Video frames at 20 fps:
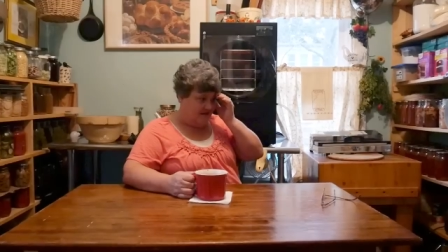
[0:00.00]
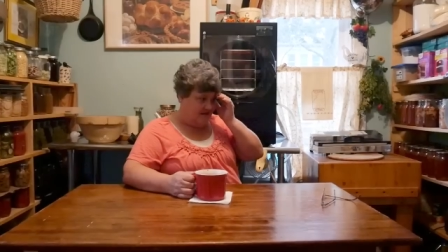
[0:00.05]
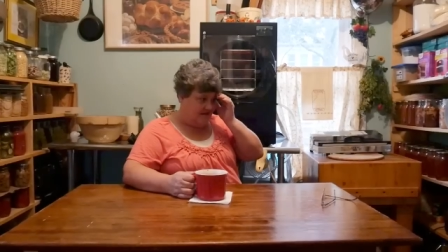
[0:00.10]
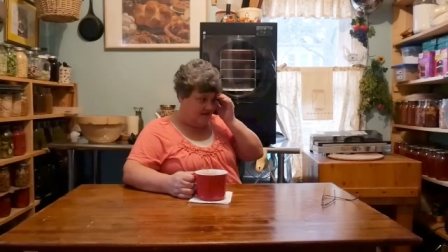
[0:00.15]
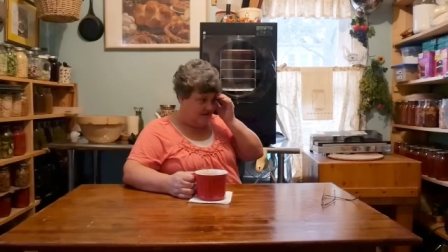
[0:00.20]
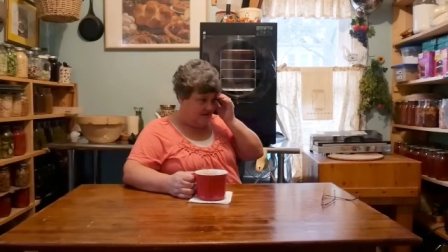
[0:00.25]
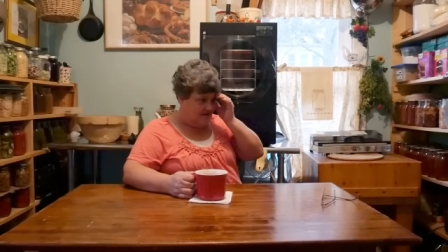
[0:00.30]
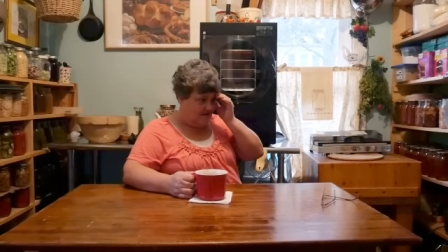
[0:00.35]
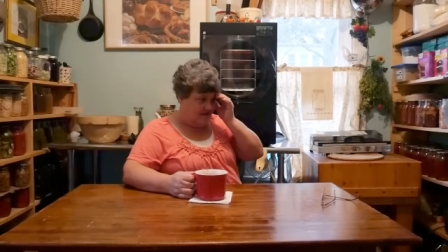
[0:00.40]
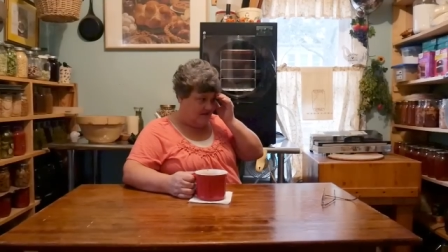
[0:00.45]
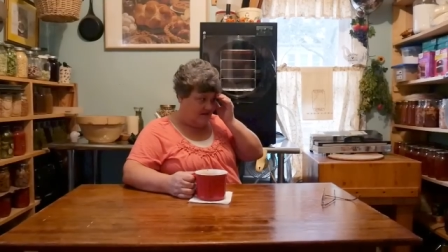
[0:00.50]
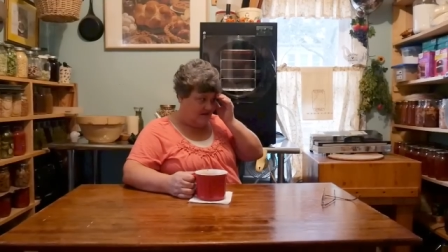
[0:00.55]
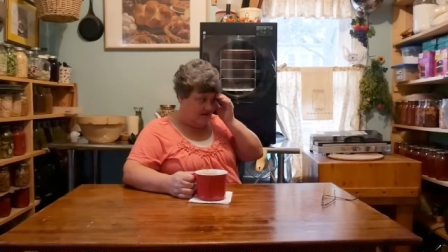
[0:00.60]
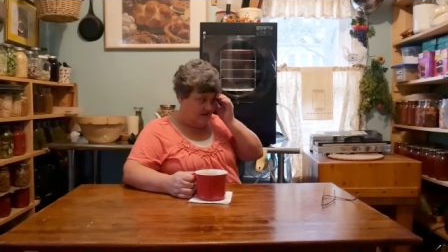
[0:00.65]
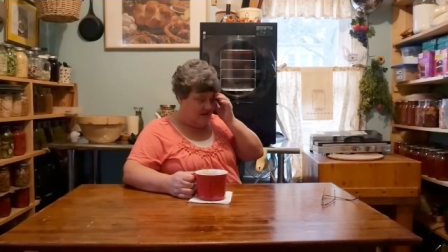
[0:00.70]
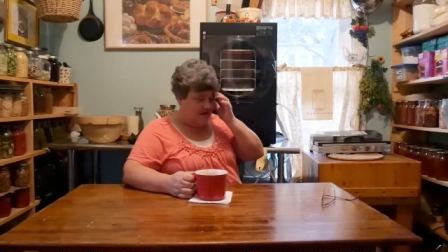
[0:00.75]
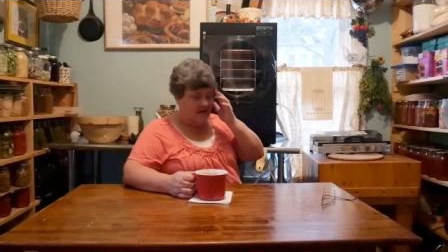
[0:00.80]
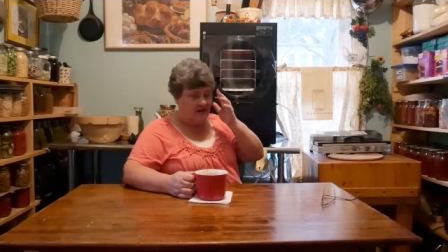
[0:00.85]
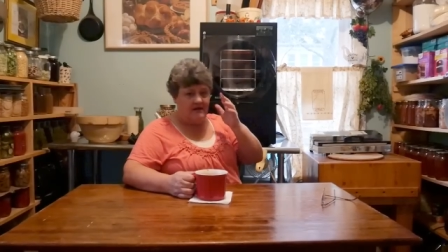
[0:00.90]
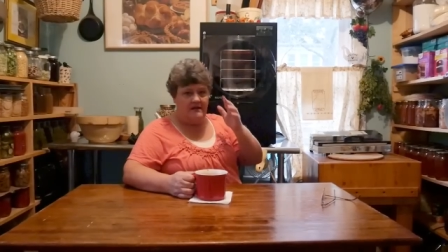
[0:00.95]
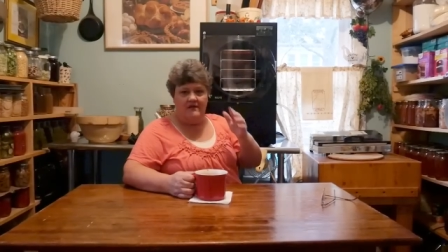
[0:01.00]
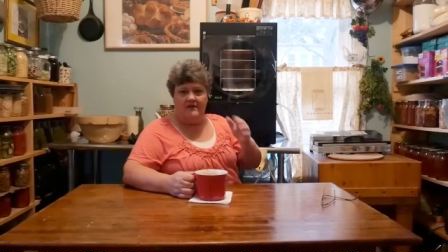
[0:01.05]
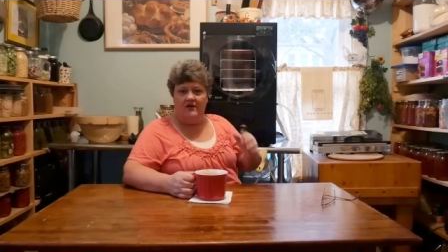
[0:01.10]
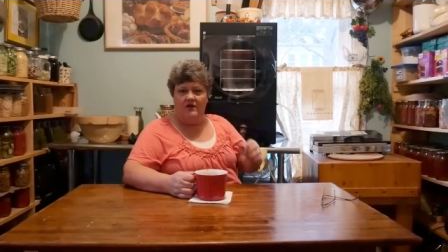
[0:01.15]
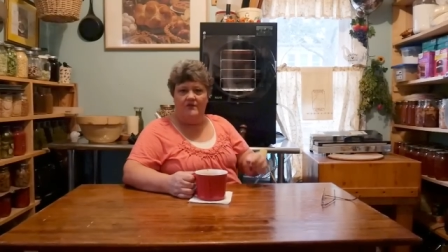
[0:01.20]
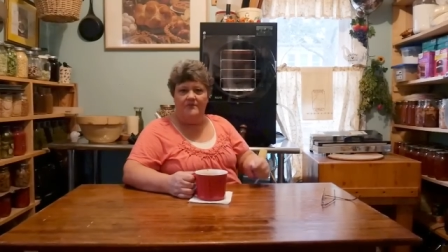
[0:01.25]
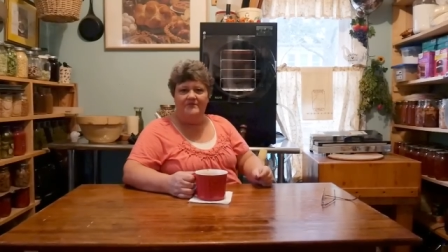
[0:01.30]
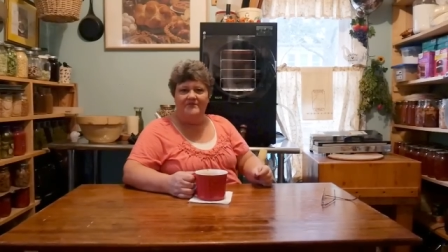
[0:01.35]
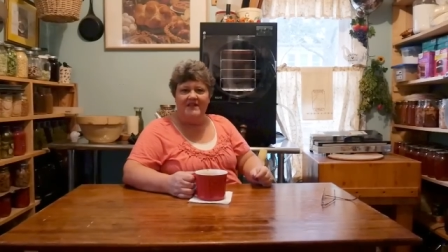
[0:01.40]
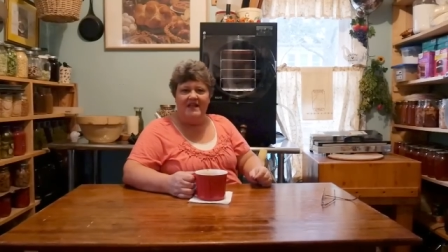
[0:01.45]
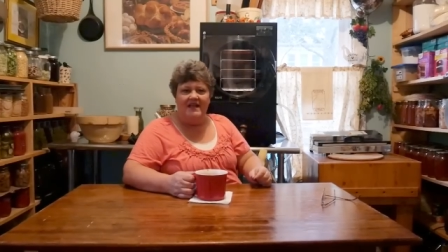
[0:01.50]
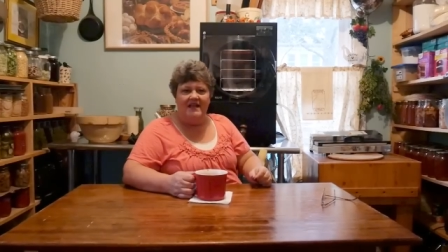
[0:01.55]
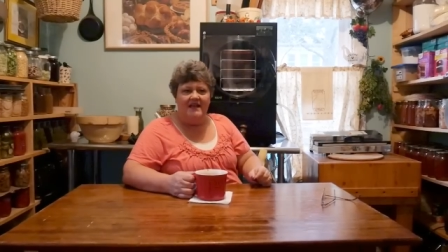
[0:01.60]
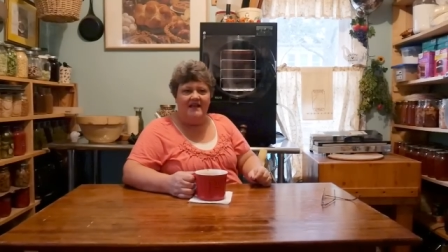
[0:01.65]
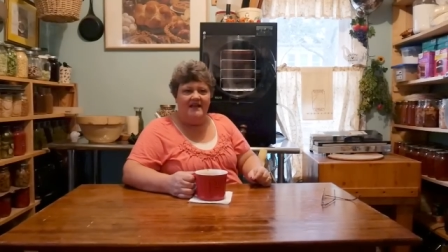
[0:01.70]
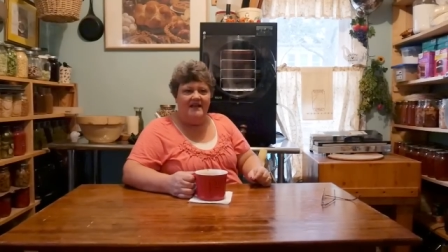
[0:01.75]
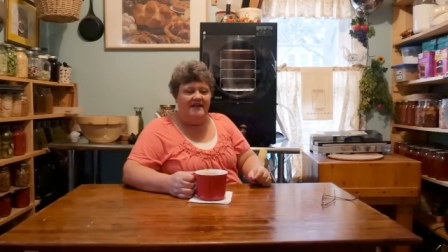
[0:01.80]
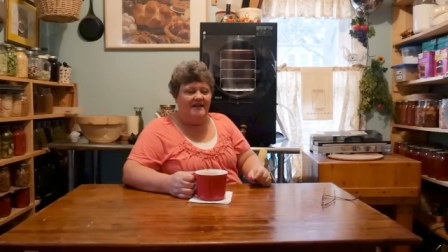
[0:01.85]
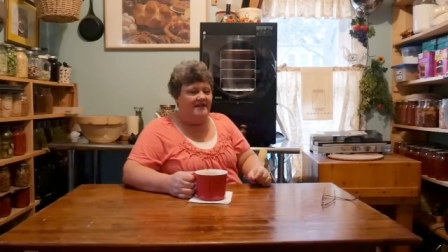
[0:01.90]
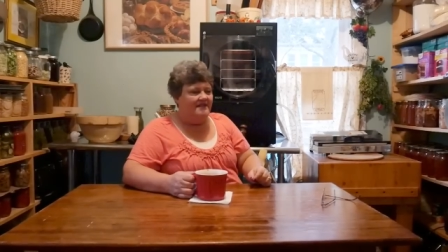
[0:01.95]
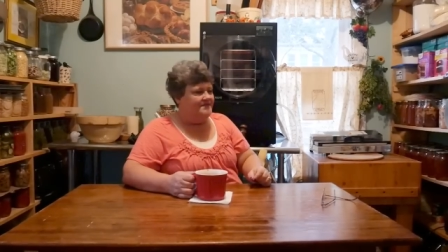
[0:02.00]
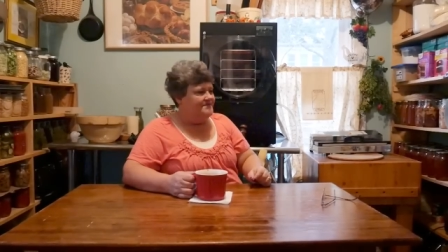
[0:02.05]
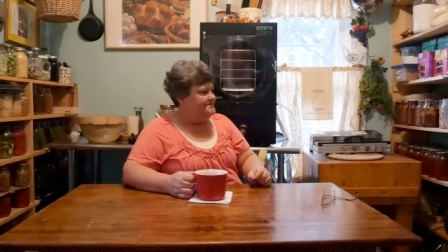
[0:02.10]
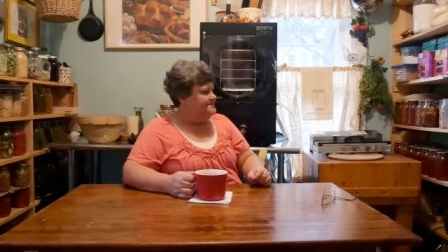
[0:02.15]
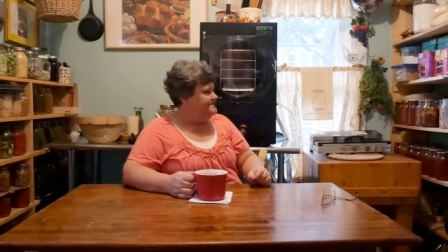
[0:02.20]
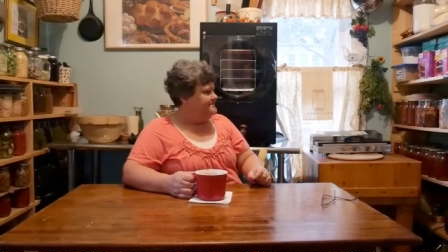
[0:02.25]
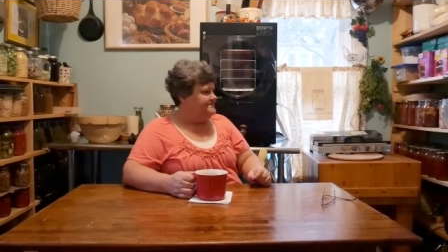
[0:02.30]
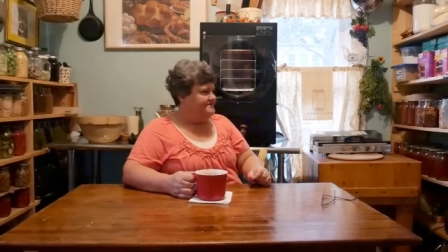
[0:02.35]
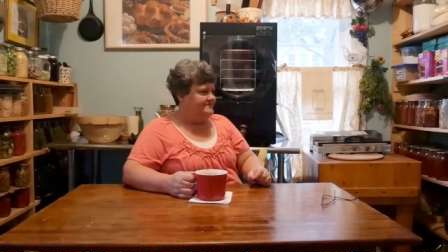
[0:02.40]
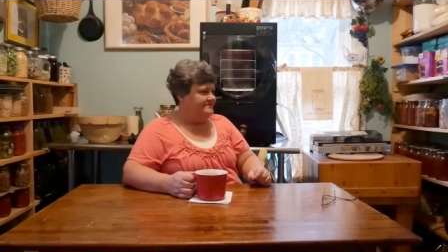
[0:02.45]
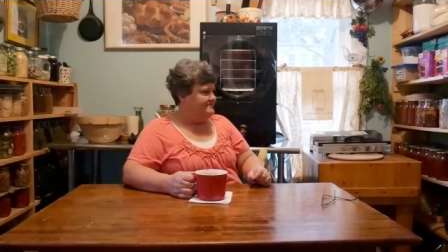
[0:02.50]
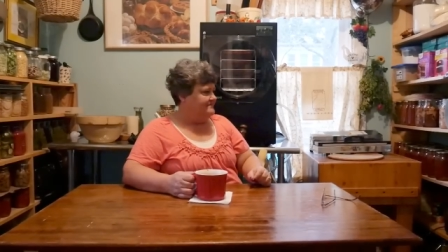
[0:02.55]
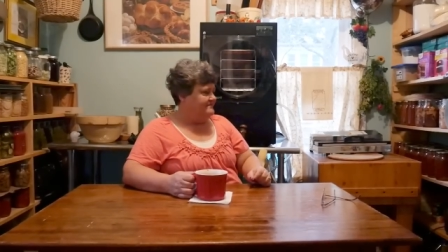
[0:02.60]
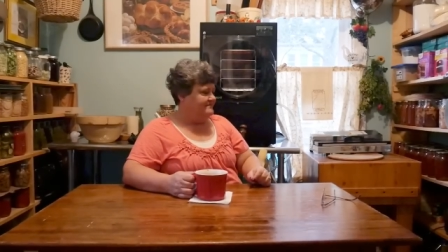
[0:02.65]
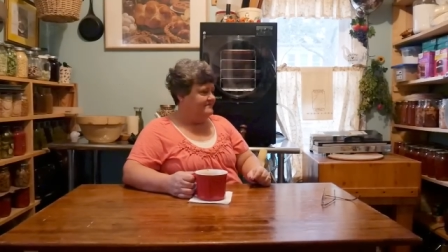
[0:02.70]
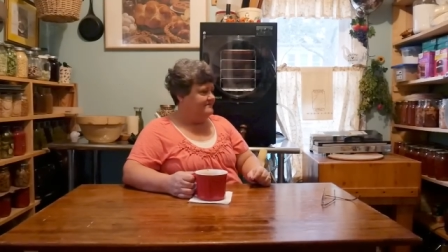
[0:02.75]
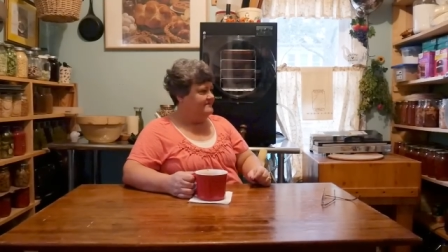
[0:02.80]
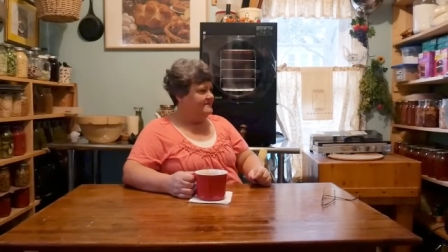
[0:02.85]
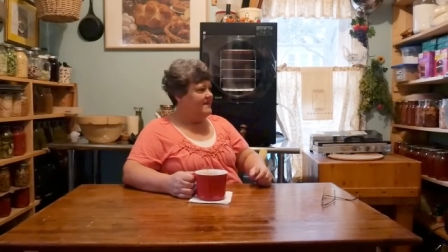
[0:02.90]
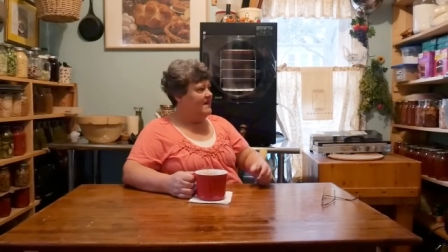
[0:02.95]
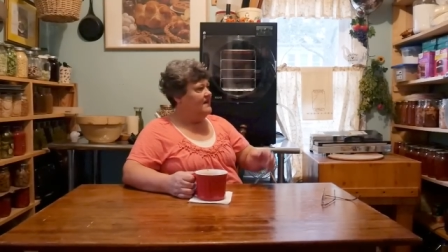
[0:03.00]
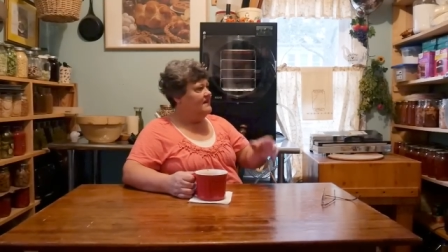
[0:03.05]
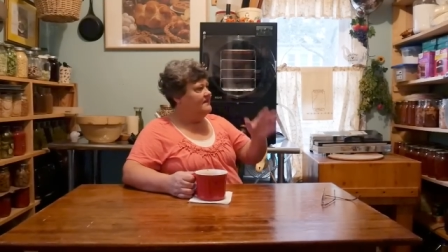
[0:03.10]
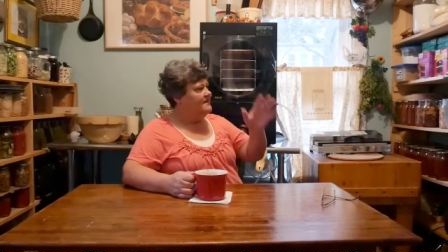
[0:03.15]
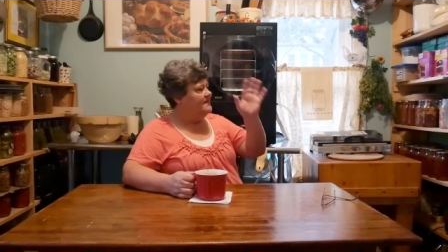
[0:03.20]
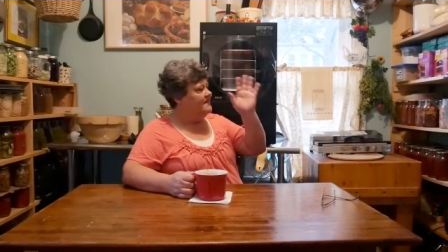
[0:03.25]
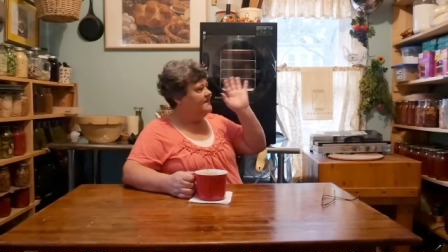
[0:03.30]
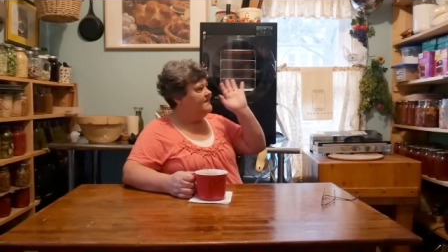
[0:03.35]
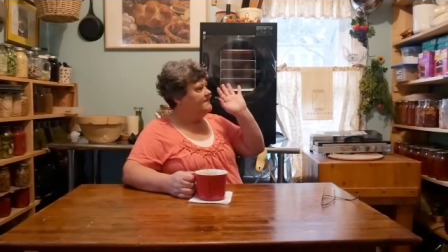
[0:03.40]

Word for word: yeah yeah yeah yeah, you know. No,